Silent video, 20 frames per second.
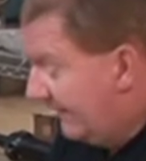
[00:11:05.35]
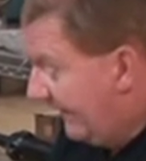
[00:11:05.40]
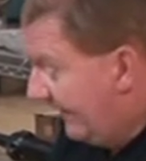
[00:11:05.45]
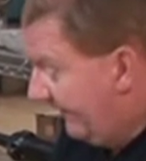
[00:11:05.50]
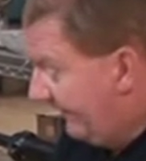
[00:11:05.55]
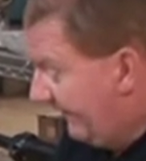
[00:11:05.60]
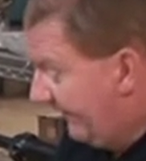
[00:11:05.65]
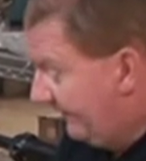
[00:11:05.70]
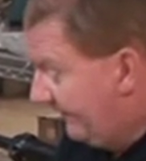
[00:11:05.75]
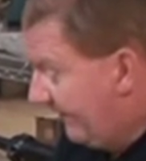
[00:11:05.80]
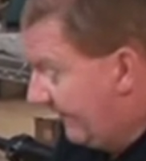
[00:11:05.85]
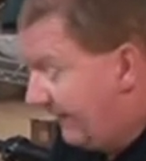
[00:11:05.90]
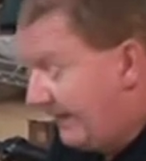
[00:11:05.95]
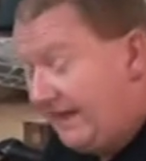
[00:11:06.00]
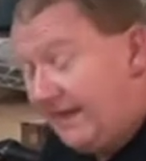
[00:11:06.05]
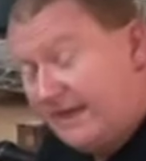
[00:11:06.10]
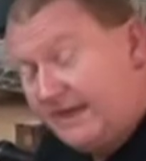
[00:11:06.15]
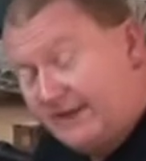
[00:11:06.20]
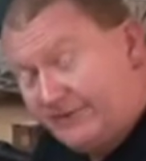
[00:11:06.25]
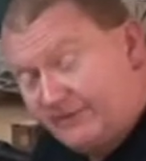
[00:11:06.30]
and they've done a
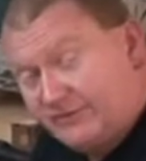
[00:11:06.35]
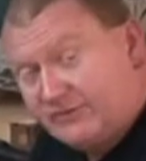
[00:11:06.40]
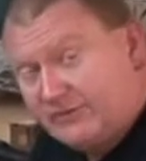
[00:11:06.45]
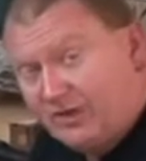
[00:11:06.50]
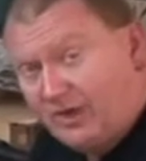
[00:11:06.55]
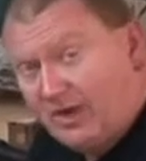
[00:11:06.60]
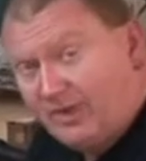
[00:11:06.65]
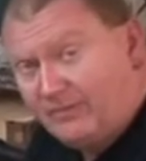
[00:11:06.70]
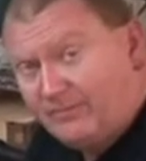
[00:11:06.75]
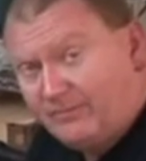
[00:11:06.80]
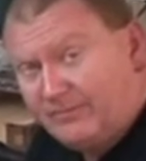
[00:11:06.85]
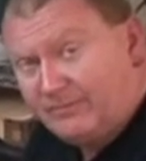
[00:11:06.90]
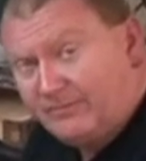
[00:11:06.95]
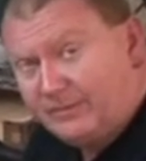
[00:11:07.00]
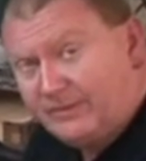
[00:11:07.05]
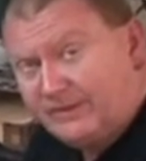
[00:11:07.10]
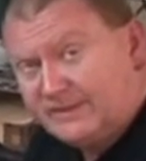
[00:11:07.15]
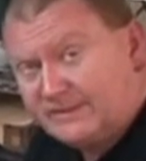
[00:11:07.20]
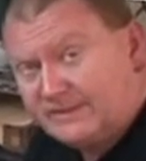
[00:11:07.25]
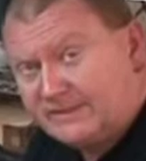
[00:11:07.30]
heck of a job
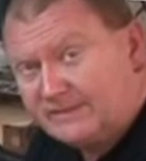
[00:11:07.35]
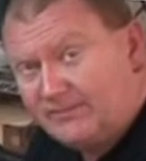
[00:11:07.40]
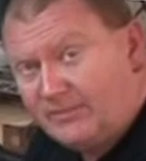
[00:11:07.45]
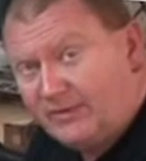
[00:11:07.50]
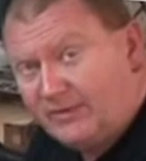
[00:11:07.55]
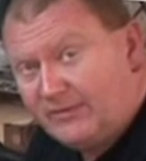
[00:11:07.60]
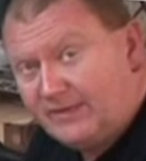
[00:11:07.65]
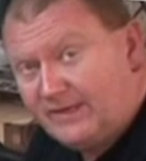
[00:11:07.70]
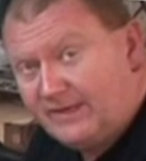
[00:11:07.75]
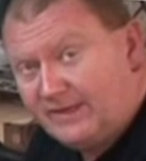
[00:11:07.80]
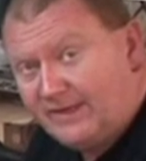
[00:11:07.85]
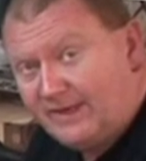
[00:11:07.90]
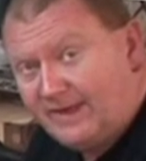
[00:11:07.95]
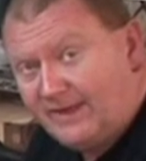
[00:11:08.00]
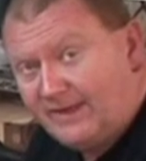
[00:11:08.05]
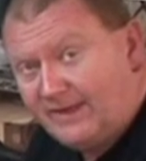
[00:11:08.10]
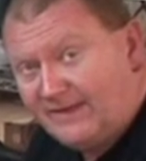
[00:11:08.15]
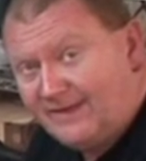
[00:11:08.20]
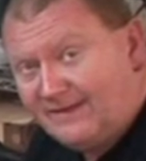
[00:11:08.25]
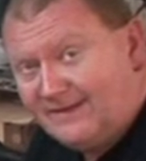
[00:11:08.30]
putting this motor
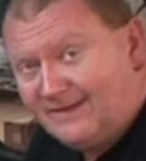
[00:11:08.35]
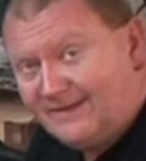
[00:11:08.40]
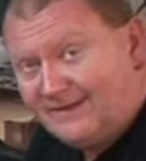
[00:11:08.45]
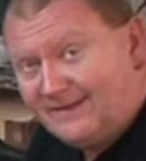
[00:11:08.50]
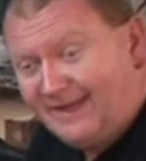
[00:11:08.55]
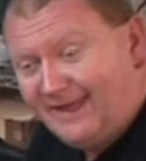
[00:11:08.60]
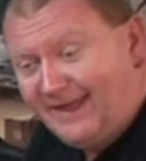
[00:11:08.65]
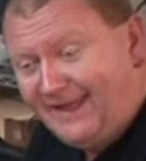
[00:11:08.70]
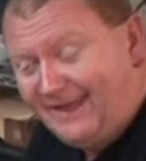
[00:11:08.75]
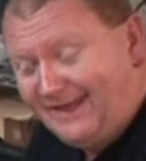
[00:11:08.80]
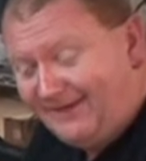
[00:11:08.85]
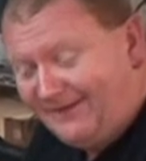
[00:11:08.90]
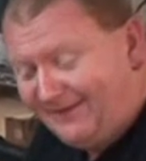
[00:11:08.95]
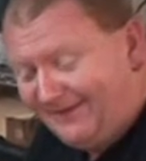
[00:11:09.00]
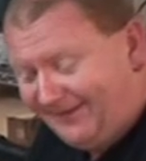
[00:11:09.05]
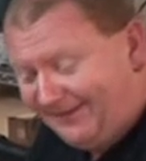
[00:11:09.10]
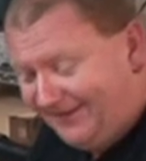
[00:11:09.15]
together, and